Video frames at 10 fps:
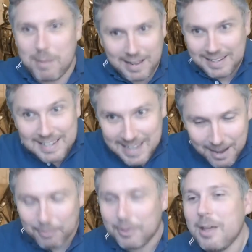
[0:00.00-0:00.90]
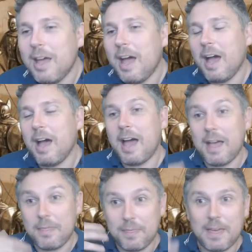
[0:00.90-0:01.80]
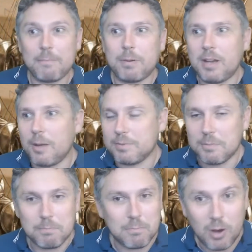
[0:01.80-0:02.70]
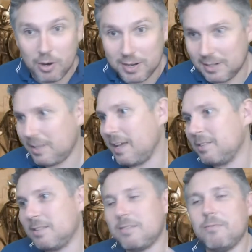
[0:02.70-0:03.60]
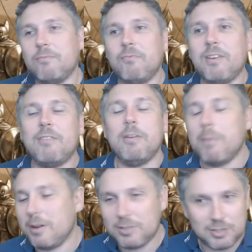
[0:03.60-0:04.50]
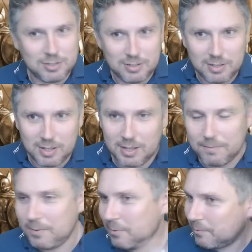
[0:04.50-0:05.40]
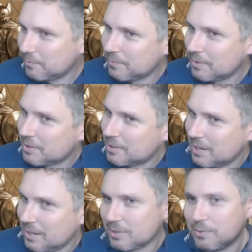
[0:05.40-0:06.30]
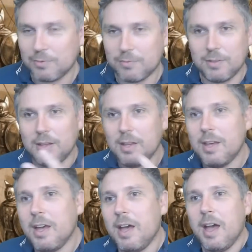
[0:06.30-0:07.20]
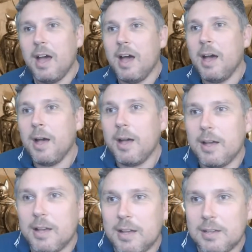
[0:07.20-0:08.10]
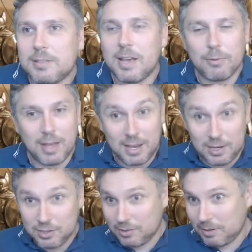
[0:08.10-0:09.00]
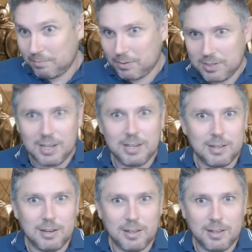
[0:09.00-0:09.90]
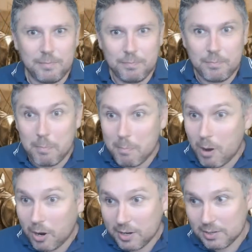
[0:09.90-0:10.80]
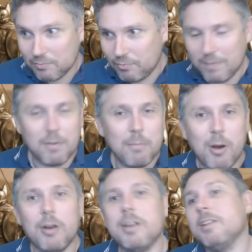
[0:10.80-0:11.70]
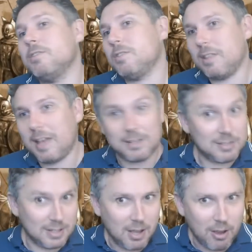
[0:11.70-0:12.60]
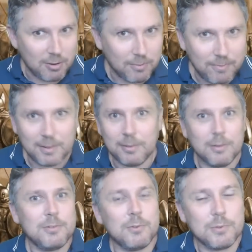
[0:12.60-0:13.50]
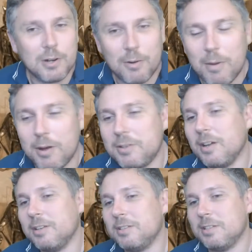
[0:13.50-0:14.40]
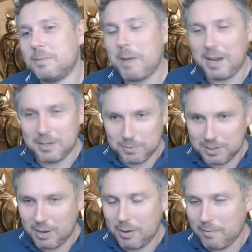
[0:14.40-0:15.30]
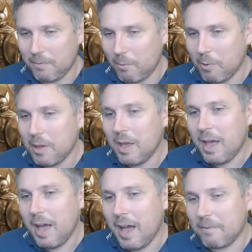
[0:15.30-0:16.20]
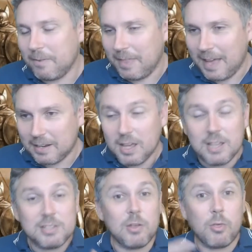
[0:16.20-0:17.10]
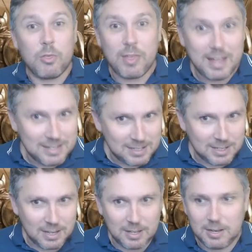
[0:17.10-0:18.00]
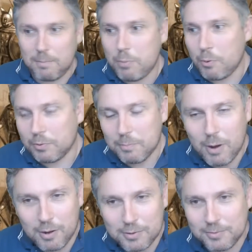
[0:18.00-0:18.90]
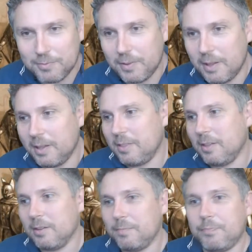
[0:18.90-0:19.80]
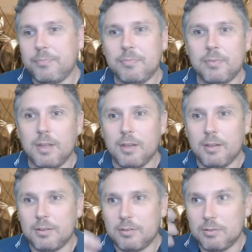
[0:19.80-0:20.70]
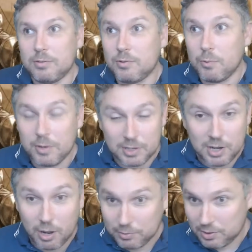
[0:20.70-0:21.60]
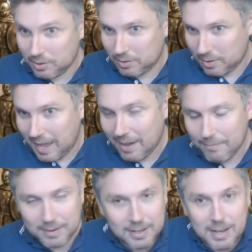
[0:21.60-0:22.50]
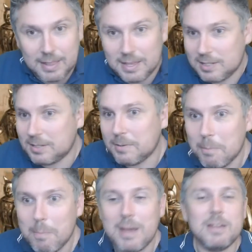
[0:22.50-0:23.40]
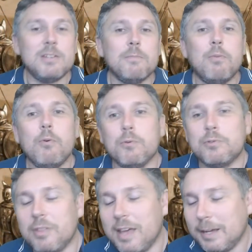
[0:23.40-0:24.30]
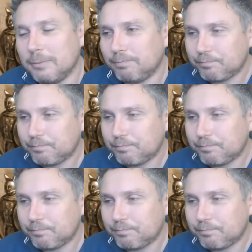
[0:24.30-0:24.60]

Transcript: Planky Town, uh, and that becomes a market, and that very much if you've seen the sort of the uh, South Asian, in particular, markets, river markets. That's the kind of feel that George R. R. Martin, I suspect, was going for uh, for that. So that is an important part of uh, the uh, Dornish culture, having this major port there.